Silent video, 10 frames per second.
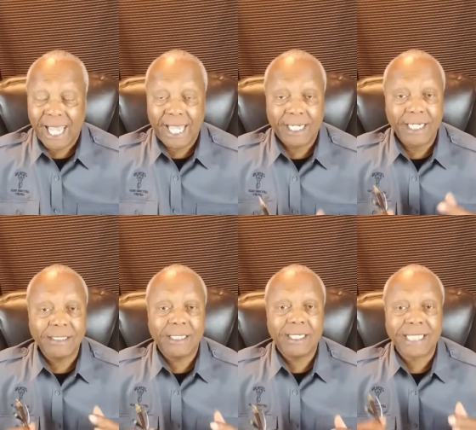And he
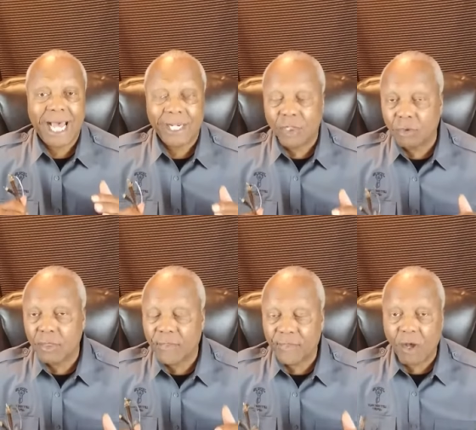says, I know
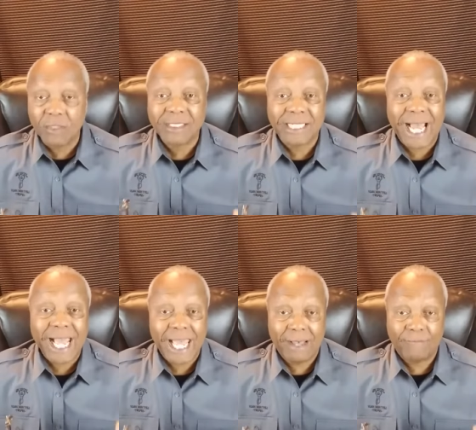the thoughts that I
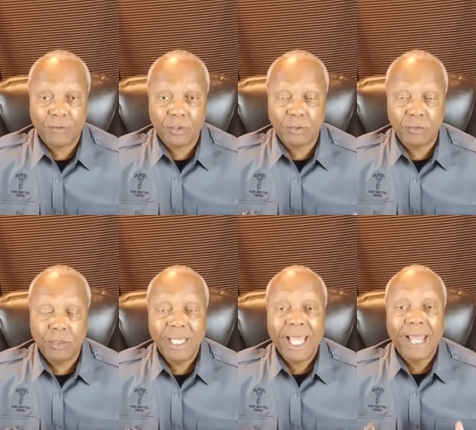have for
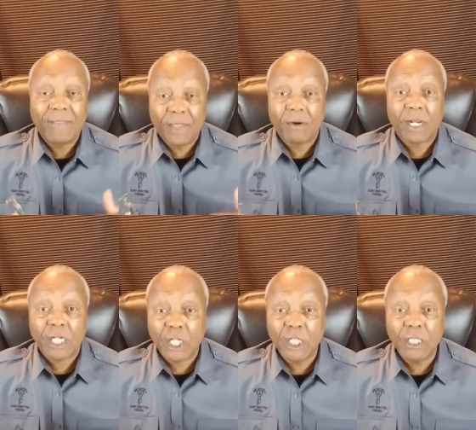you, and they are
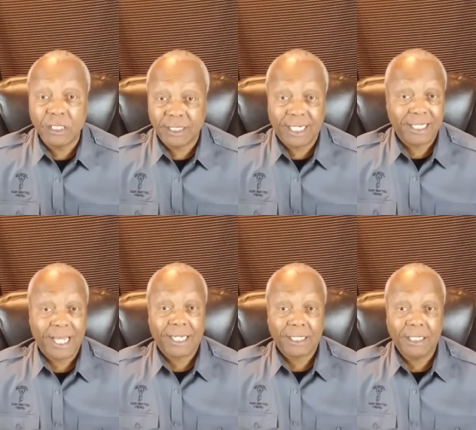good and
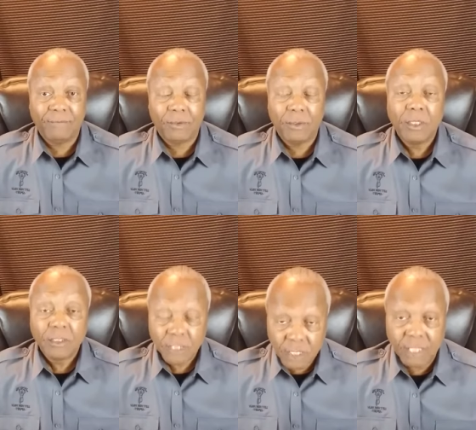not evil
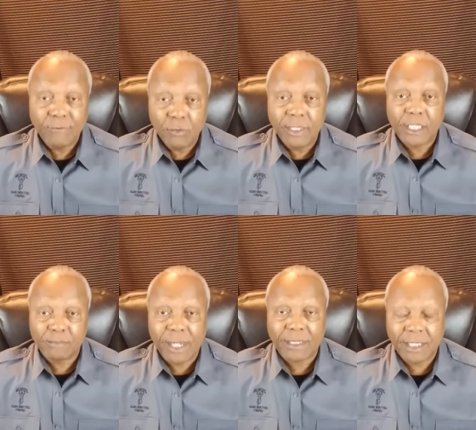to give you an
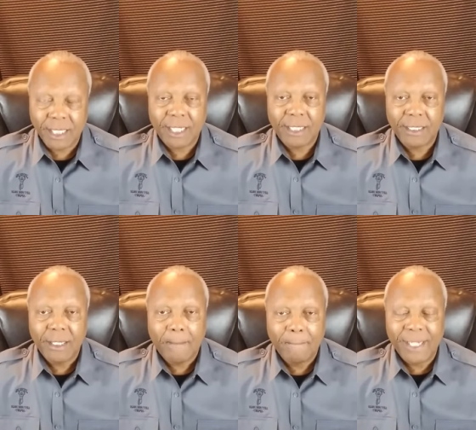expected end.
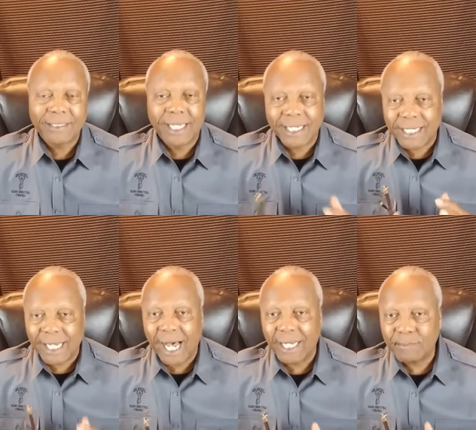Means that
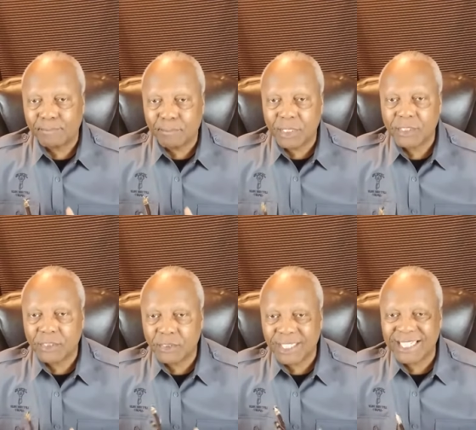God
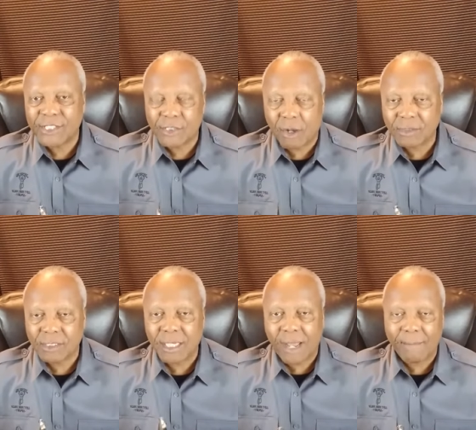puts his thoughts
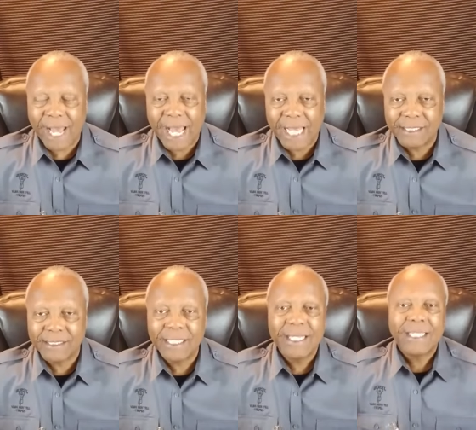in our minds